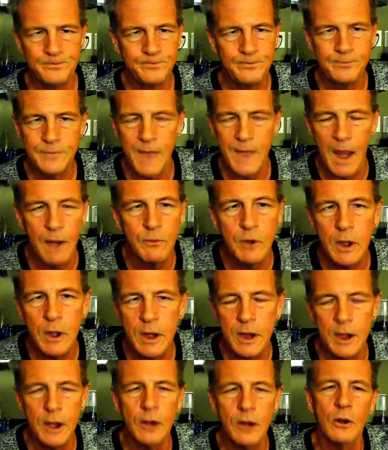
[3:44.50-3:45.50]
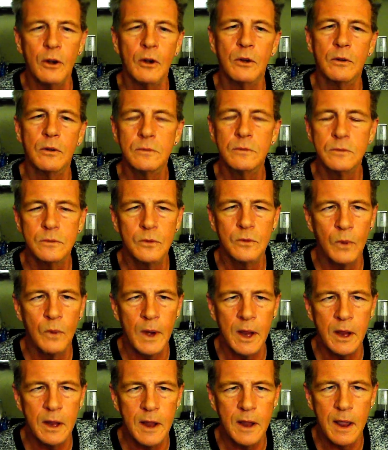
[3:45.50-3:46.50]
every year
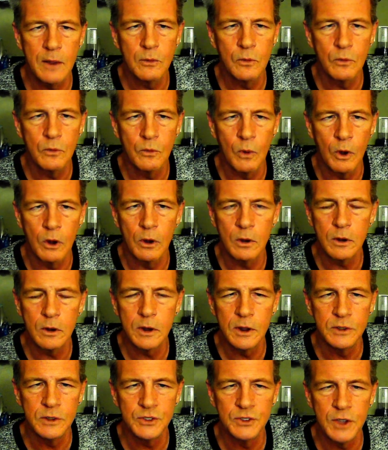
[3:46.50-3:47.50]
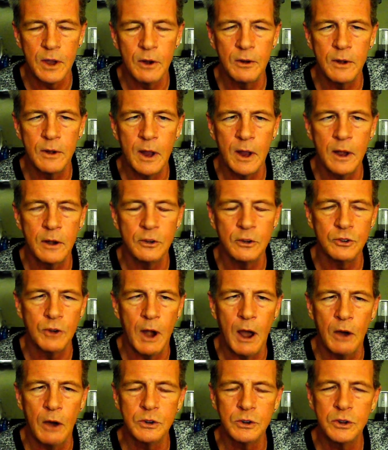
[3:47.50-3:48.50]
we were considered in a
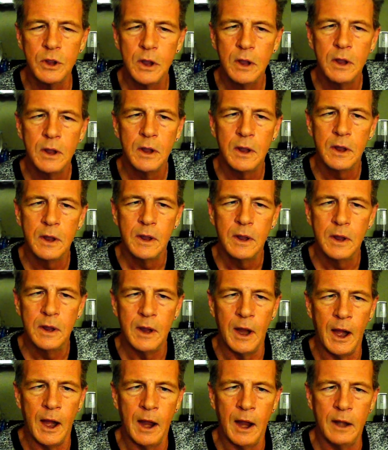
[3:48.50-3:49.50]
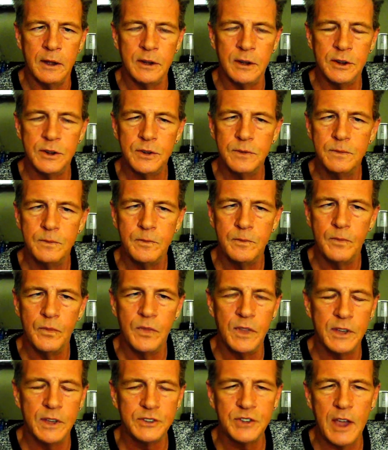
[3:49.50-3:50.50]
drought. And
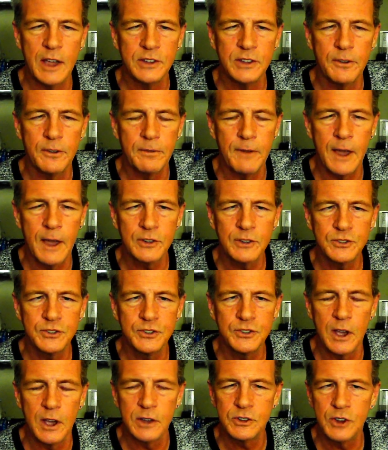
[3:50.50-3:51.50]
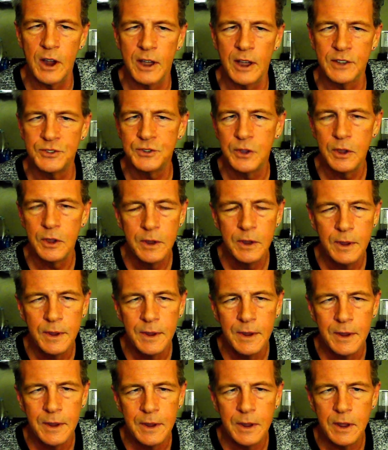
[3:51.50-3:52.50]
this has effects such as
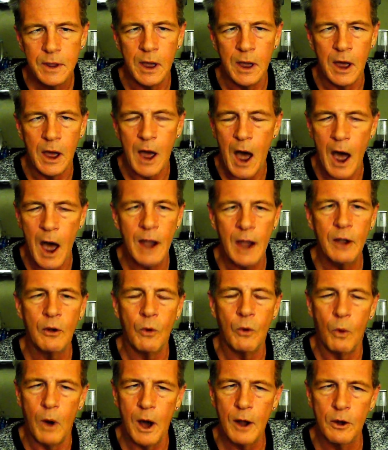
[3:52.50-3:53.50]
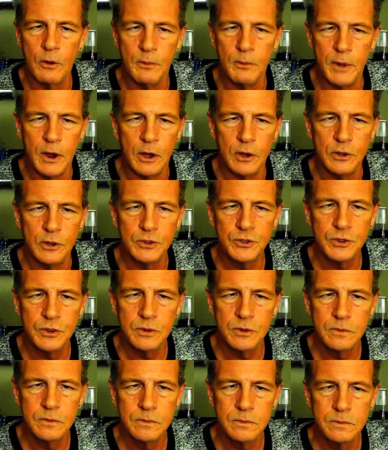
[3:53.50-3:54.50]
higher water bills.
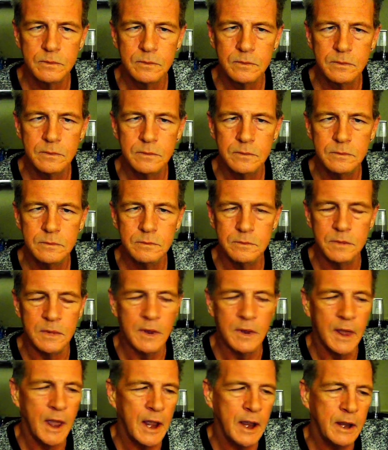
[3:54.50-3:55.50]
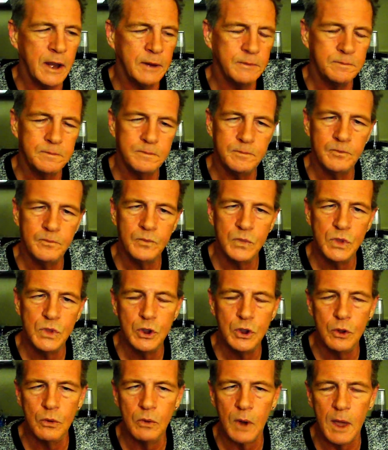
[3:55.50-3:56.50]
They
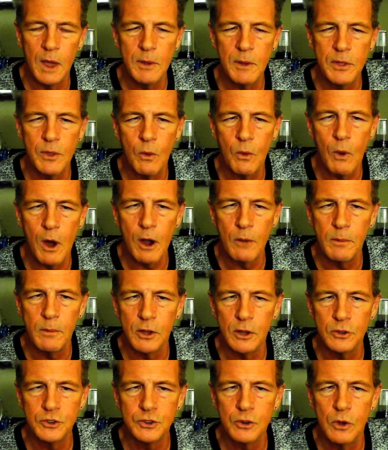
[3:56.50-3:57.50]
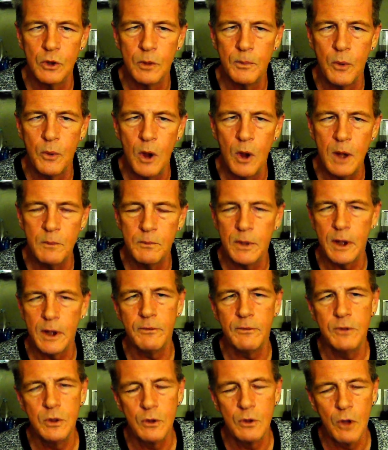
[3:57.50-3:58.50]
do limit the water bills to a point, but
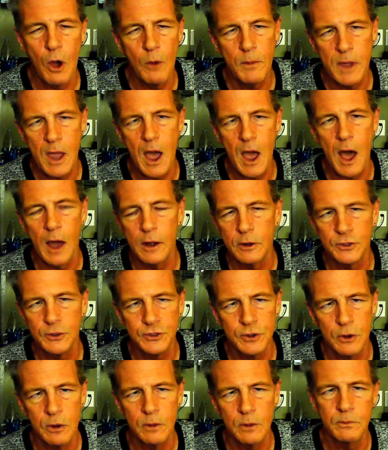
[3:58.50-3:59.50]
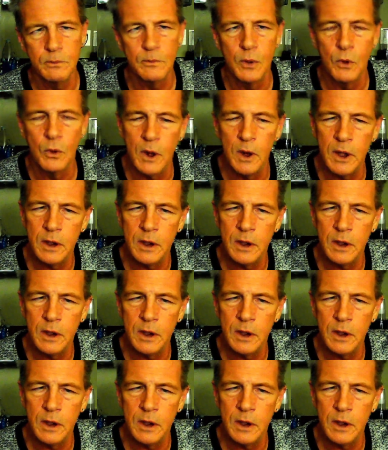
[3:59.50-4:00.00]
if you go beyond a certain point,